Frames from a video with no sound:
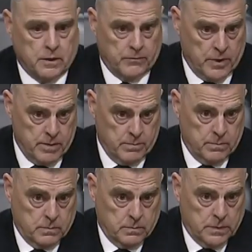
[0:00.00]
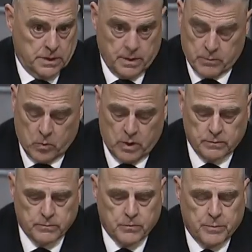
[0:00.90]
the very number
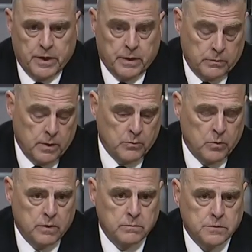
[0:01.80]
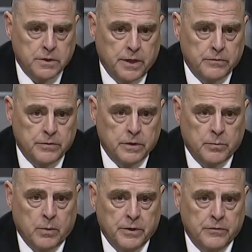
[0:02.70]
one for me and number one stated for the
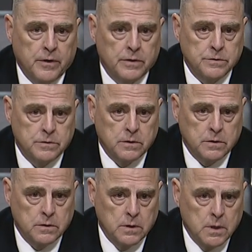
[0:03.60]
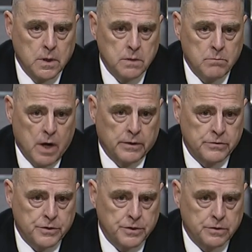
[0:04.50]
Department of Defense is the
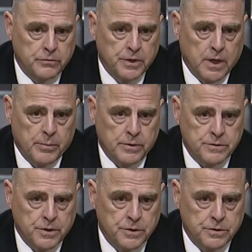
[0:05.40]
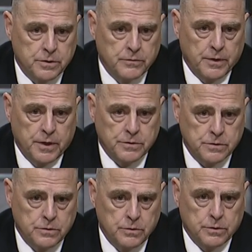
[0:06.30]
modernization, the recapitalization of the
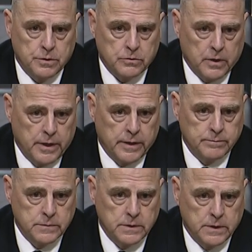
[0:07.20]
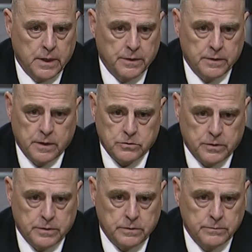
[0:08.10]
nation's nuclear triad. I think that's
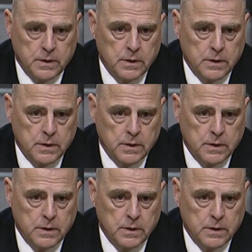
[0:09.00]
critical.